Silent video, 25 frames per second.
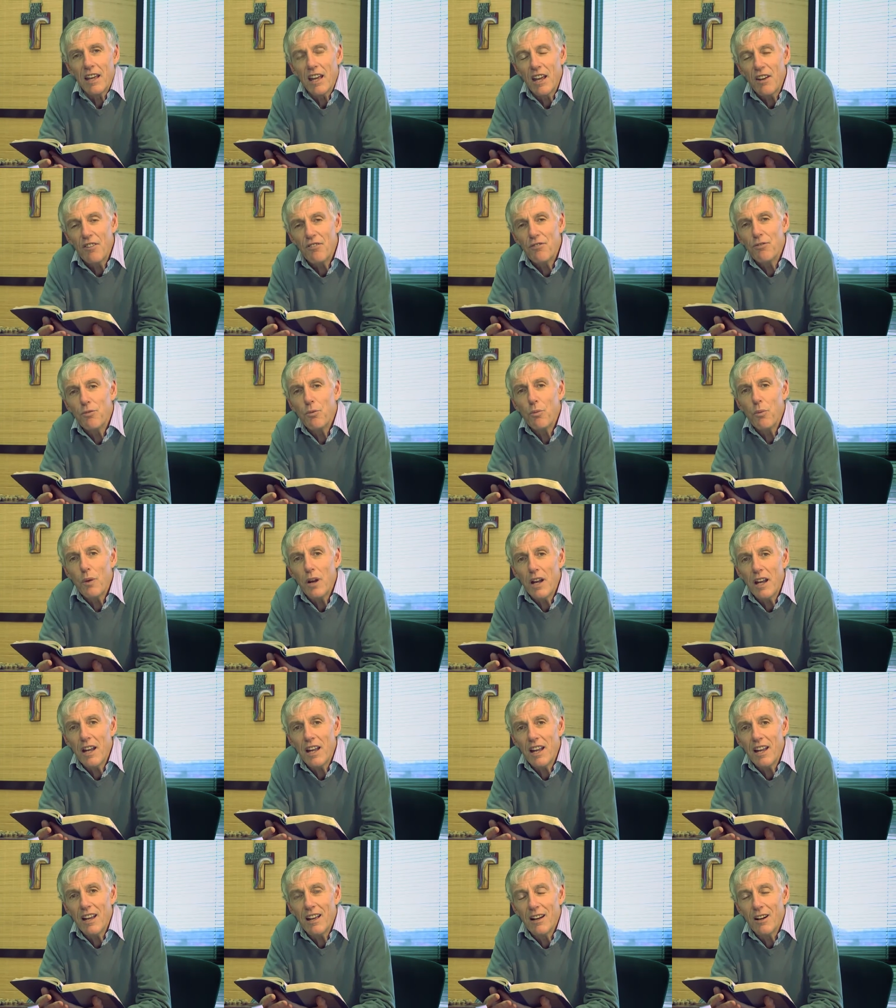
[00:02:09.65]
If
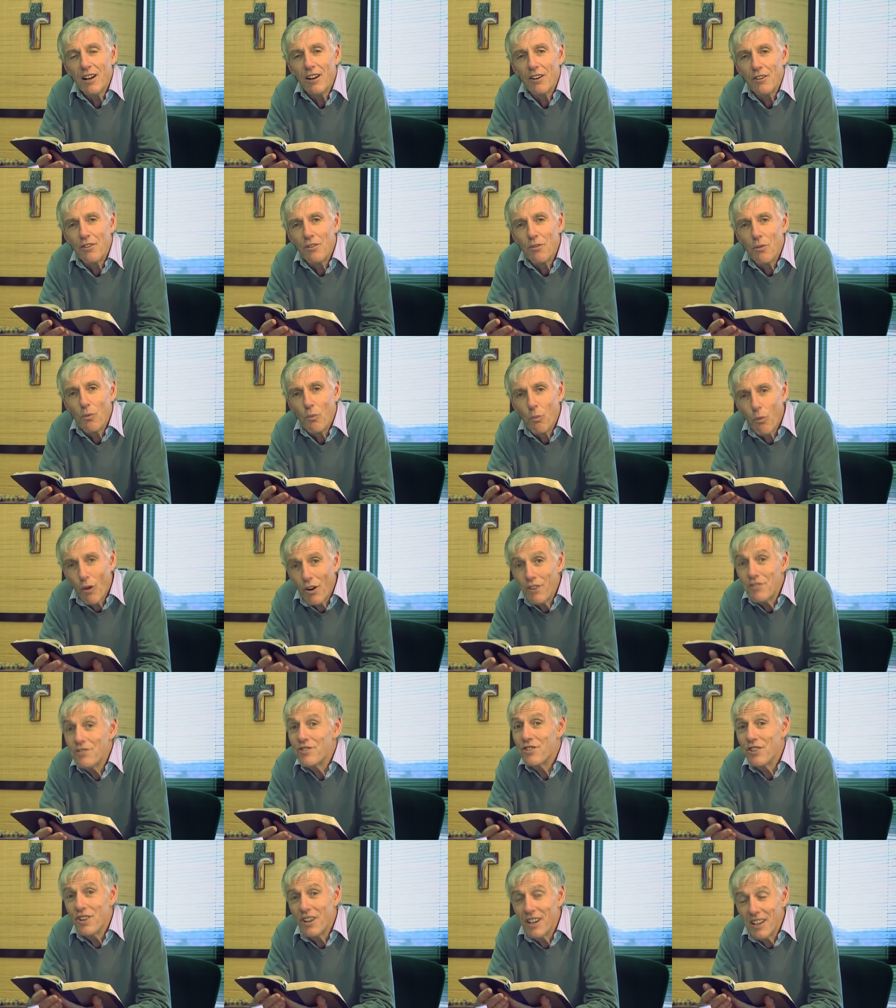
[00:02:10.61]
we
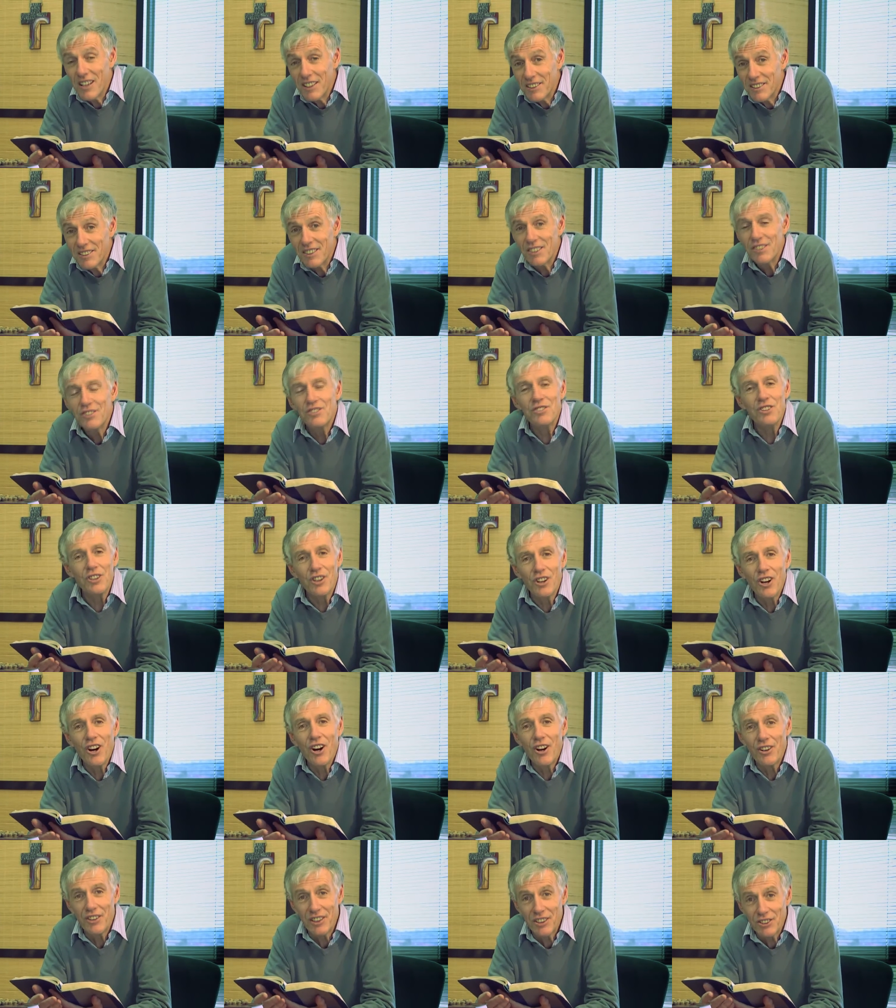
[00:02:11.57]
want to listen to
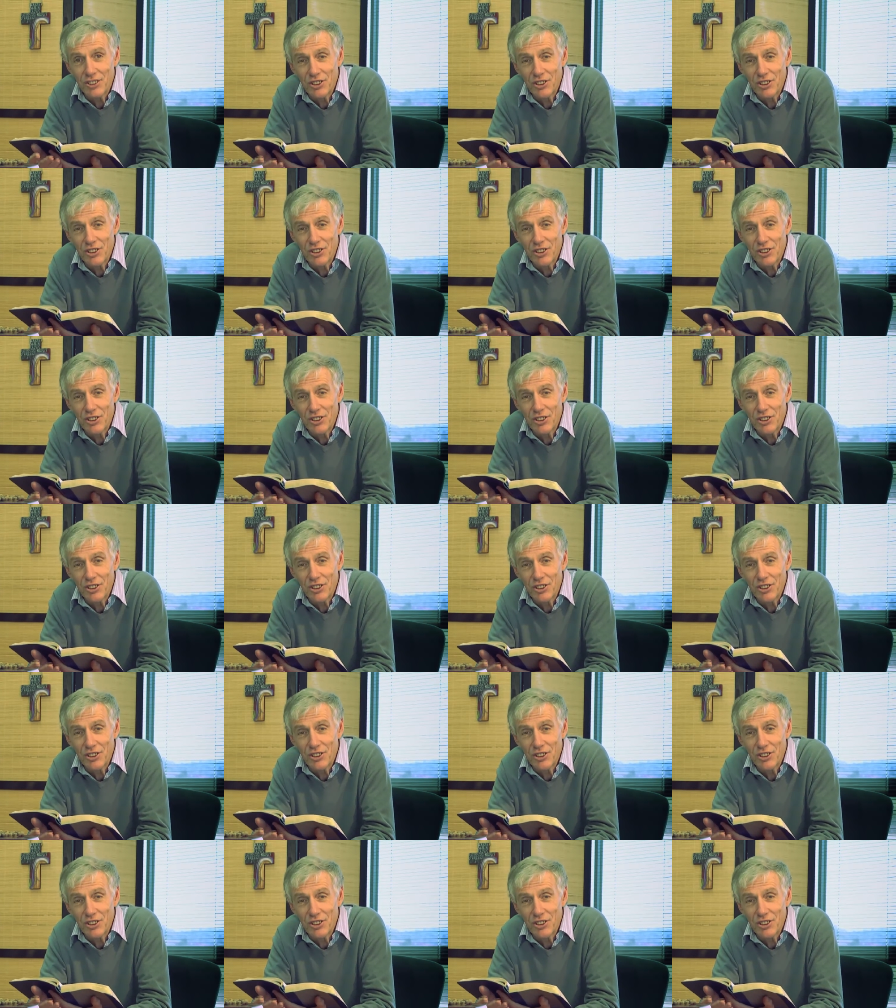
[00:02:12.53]
God in